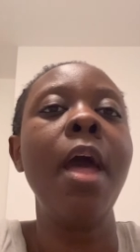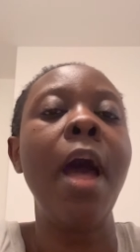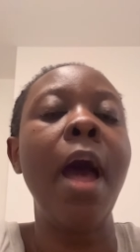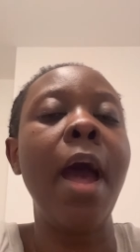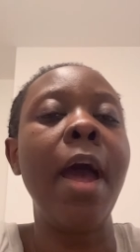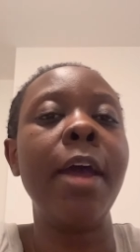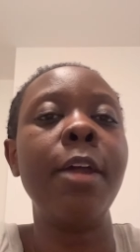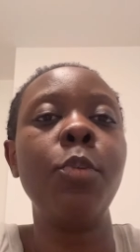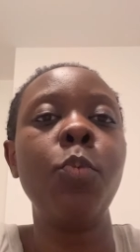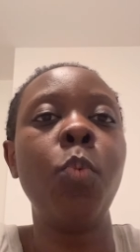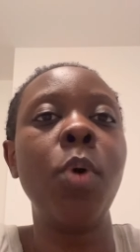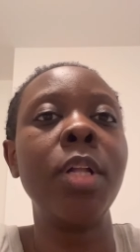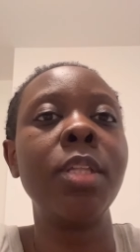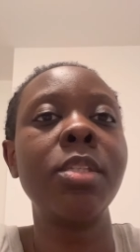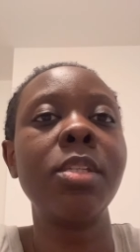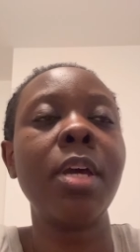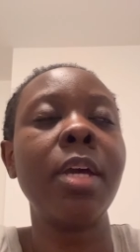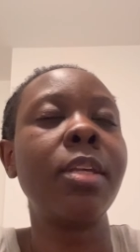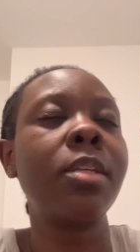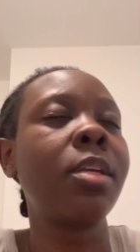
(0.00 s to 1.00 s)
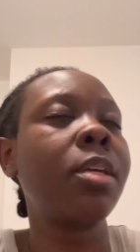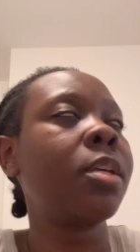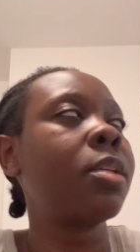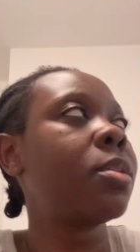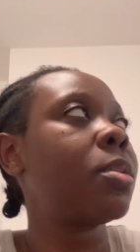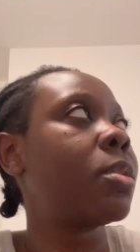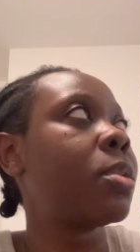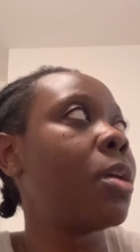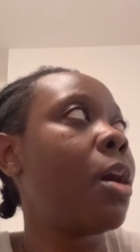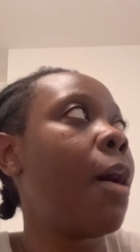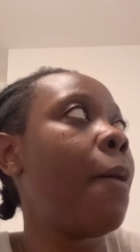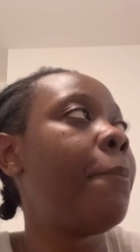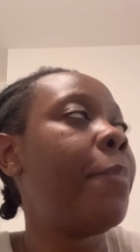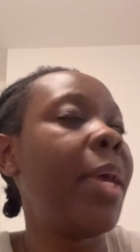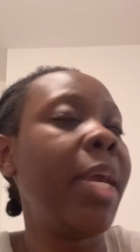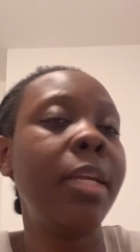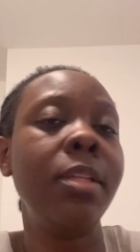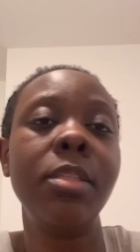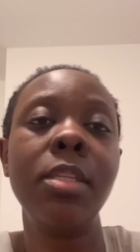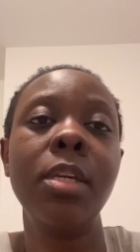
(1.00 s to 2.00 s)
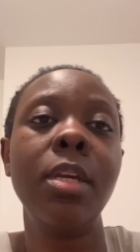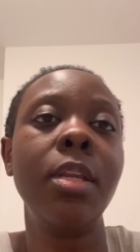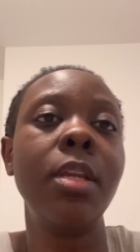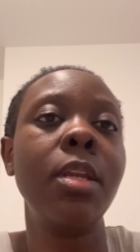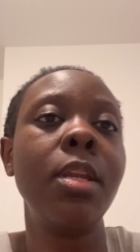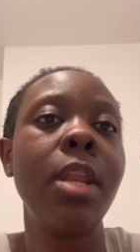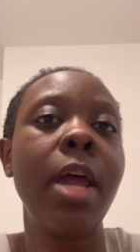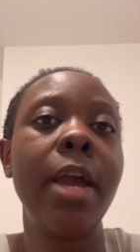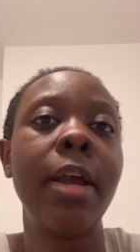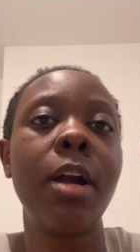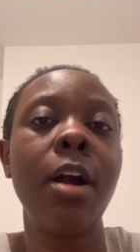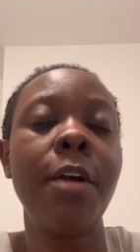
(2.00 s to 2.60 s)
and once i start painting like